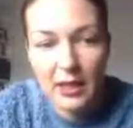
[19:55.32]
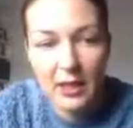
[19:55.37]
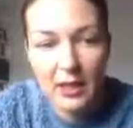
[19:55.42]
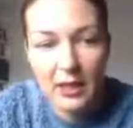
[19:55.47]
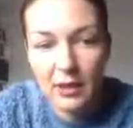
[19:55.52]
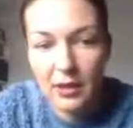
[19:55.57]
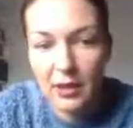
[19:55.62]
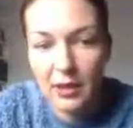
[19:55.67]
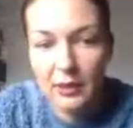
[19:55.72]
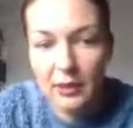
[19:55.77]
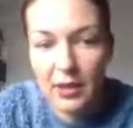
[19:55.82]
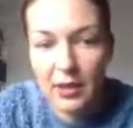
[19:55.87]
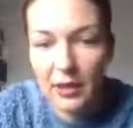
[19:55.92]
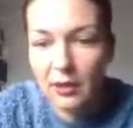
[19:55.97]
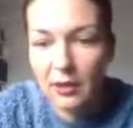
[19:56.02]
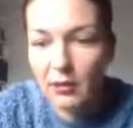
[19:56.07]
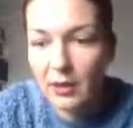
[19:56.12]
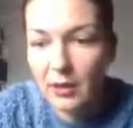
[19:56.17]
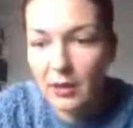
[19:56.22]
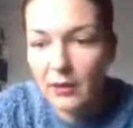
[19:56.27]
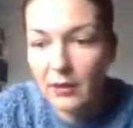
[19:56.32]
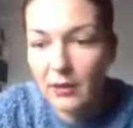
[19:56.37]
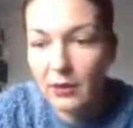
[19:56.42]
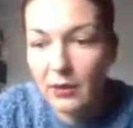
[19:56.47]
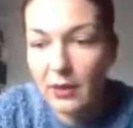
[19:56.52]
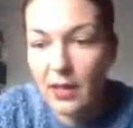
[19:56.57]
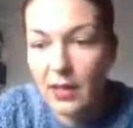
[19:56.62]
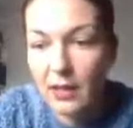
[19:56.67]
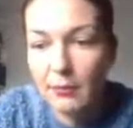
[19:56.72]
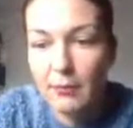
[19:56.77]
you know they don't give you
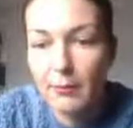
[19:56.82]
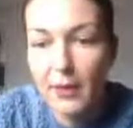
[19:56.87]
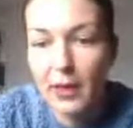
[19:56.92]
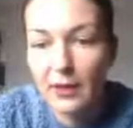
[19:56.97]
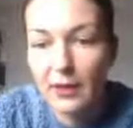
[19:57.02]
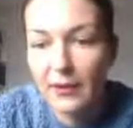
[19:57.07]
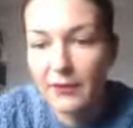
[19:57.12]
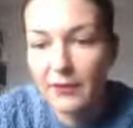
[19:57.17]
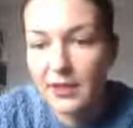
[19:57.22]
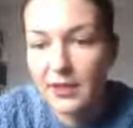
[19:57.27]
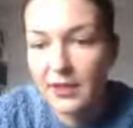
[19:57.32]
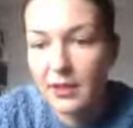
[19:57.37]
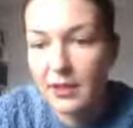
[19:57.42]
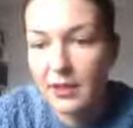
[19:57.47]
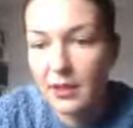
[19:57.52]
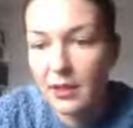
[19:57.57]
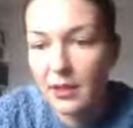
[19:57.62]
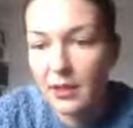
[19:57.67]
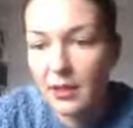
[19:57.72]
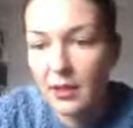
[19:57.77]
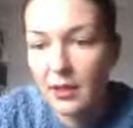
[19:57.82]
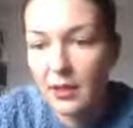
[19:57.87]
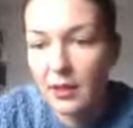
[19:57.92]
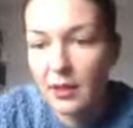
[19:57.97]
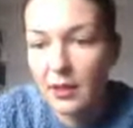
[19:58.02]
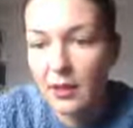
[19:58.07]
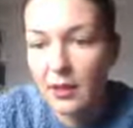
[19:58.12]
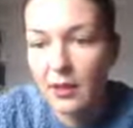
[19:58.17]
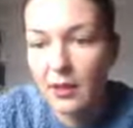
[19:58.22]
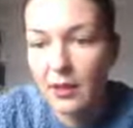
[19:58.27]
like months
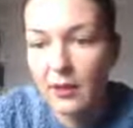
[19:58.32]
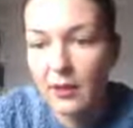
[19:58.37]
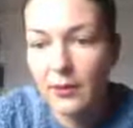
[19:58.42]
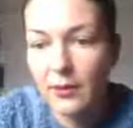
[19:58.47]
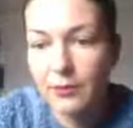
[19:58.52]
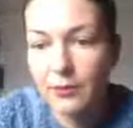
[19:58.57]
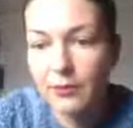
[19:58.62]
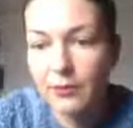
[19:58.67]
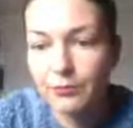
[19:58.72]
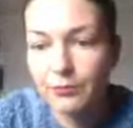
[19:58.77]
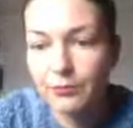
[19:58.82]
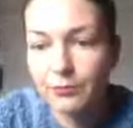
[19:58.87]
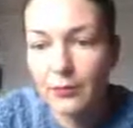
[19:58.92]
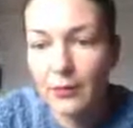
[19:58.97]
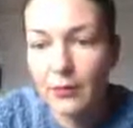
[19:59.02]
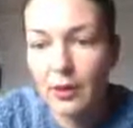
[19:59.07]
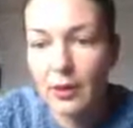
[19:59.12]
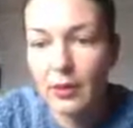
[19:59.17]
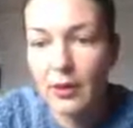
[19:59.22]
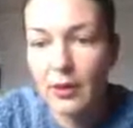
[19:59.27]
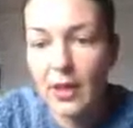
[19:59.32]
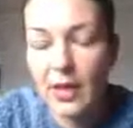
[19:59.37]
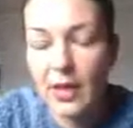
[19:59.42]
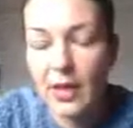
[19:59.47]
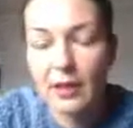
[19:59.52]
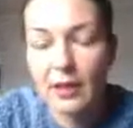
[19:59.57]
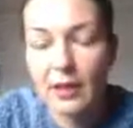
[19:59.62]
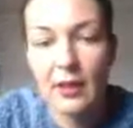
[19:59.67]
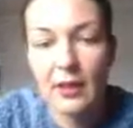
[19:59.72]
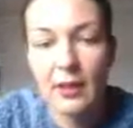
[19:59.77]
um, to
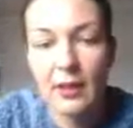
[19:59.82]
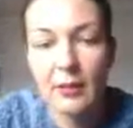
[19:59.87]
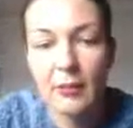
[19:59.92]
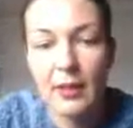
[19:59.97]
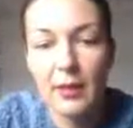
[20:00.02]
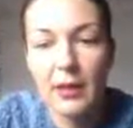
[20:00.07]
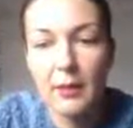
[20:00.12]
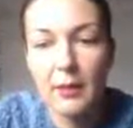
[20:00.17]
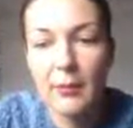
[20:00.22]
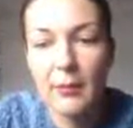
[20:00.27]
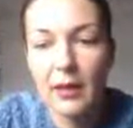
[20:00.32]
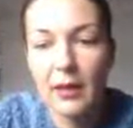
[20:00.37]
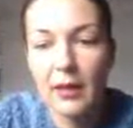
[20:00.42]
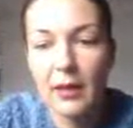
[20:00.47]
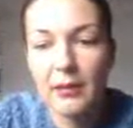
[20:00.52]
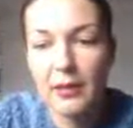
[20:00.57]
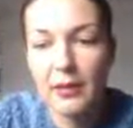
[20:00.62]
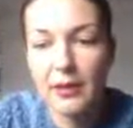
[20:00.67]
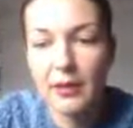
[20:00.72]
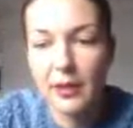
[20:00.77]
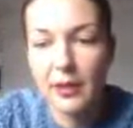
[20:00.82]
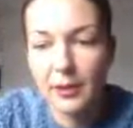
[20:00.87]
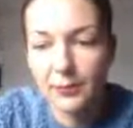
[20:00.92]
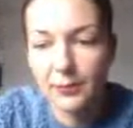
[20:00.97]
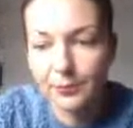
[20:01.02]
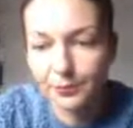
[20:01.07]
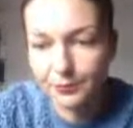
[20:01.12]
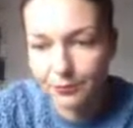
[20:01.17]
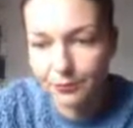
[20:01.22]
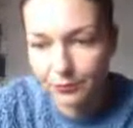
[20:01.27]
get the money back guarantee
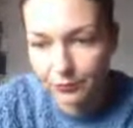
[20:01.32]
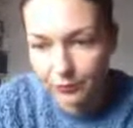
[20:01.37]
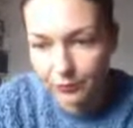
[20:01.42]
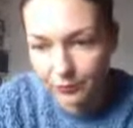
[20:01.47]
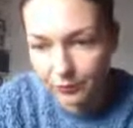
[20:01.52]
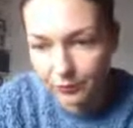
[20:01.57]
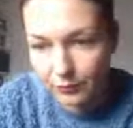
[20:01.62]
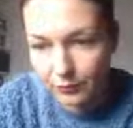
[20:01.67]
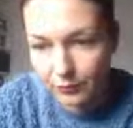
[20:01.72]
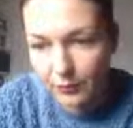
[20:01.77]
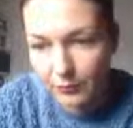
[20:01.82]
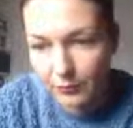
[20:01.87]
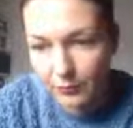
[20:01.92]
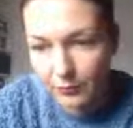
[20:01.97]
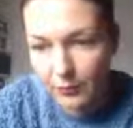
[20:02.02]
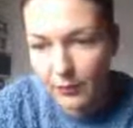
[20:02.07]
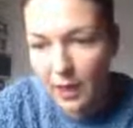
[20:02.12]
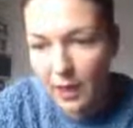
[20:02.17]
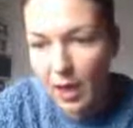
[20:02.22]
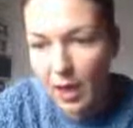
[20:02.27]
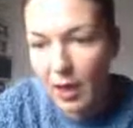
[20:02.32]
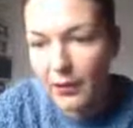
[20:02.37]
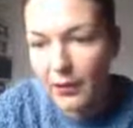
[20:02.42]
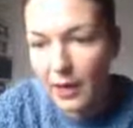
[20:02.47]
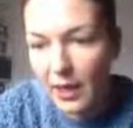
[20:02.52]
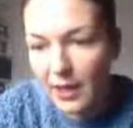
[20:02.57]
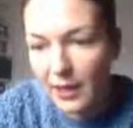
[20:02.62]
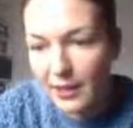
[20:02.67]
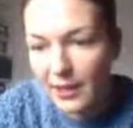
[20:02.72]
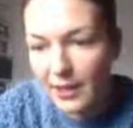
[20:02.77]
all right